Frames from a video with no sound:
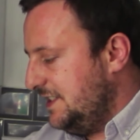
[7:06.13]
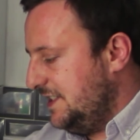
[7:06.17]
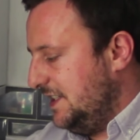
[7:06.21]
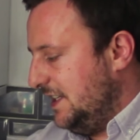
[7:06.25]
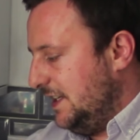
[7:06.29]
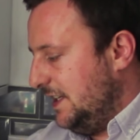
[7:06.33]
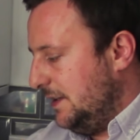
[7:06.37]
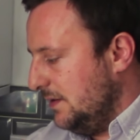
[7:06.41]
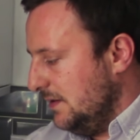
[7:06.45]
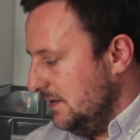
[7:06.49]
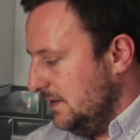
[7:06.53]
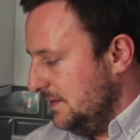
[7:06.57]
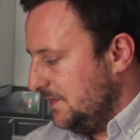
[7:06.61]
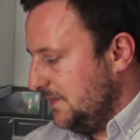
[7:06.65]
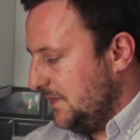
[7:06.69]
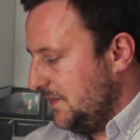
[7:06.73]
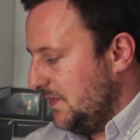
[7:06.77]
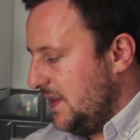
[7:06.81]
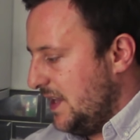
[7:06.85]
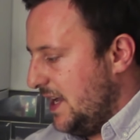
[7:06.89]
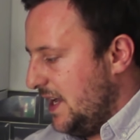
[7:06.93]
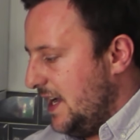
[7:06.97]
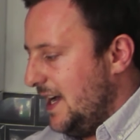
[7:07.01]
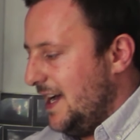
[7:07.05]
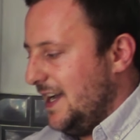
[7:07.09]
dill.
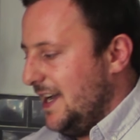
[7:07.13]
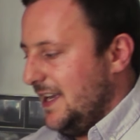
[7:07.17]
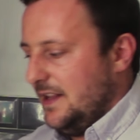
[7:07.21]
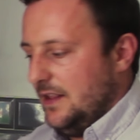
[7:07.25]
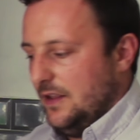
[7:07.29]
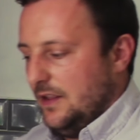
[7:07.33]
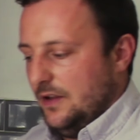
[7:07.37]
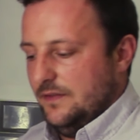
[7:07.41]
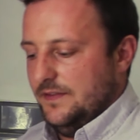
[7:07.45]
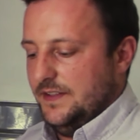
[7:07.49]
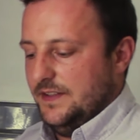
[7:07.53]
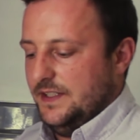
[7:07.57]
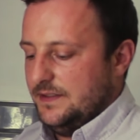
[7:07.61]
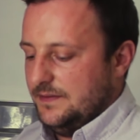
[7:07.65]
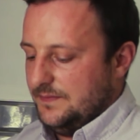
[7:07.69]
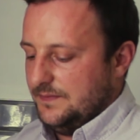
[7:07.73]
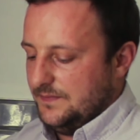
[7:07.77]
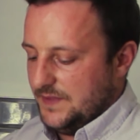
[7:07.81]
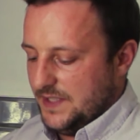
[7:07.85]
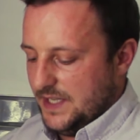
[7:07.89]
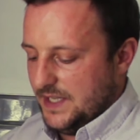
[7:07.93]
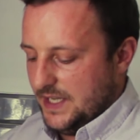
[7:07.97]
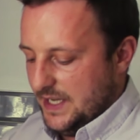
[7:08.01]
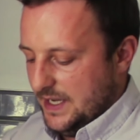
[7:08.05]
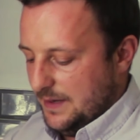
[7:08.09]
I love it.
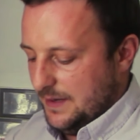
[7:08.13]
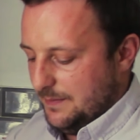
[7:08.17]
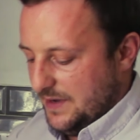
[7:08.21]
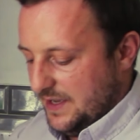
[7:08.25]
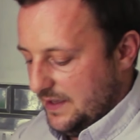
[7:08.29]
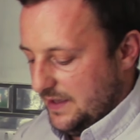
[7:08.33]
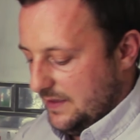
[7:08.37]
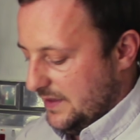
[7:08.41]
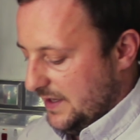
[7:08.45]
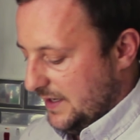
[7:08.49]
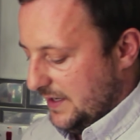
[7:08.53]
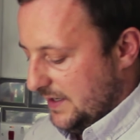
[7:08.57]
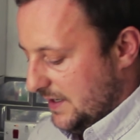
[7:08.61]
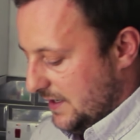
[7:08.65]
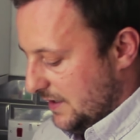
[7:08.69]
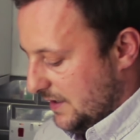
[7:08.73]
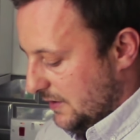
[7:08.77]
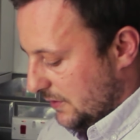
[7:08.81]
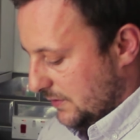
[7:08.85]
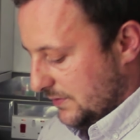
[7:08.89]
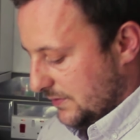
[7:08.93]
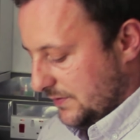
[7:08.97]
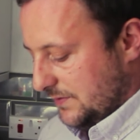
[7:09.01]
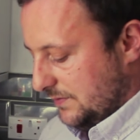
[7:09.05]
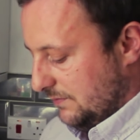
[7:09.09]
I think it
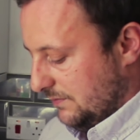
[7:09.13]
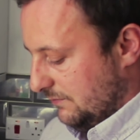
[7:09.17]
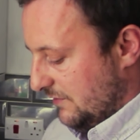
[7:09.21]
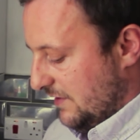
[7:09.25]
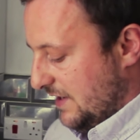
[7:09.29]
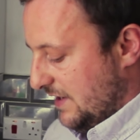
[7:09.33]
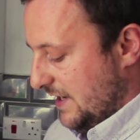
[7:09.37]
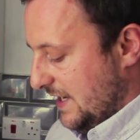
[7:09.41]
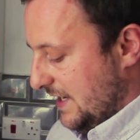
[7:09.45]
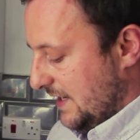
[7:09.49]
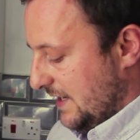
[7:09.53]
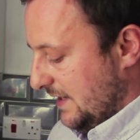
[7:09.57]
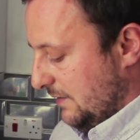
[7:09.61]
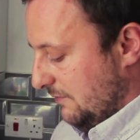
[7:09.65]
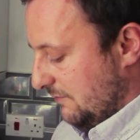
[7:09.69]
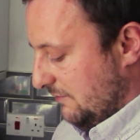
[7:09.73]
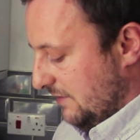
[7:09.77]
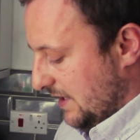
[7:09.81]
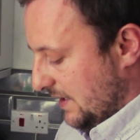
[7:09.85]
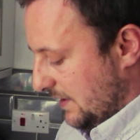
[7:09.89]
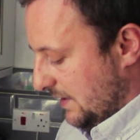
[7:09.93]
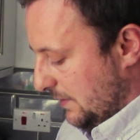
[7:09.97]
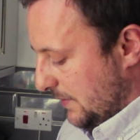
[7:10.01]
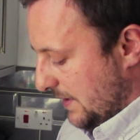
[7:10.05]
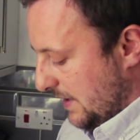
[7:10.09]
goes really,
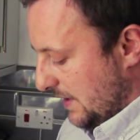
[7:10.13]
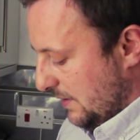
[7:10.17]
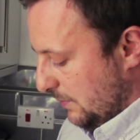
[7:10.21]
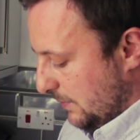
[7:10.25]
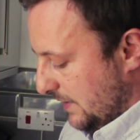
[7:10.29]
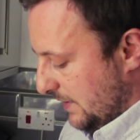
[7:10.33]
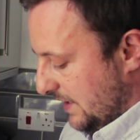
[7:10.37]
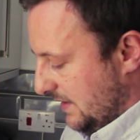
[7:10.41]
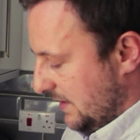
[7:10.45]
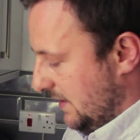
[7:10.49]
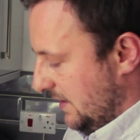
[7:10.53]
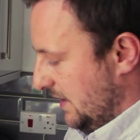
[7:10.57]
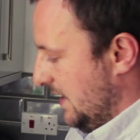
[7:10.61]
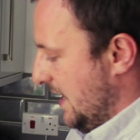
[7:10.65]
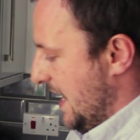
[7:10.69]
really well with the